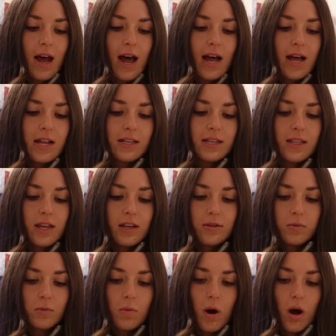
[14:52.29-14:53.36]
And
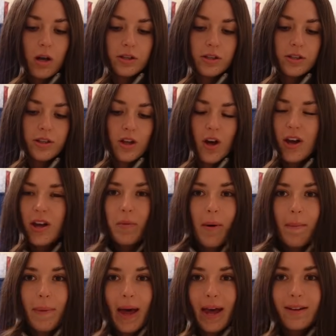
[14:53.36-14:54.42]
this was
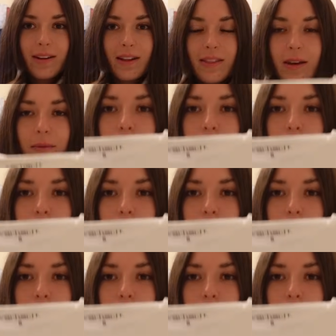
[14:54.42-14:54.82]
£31, I think,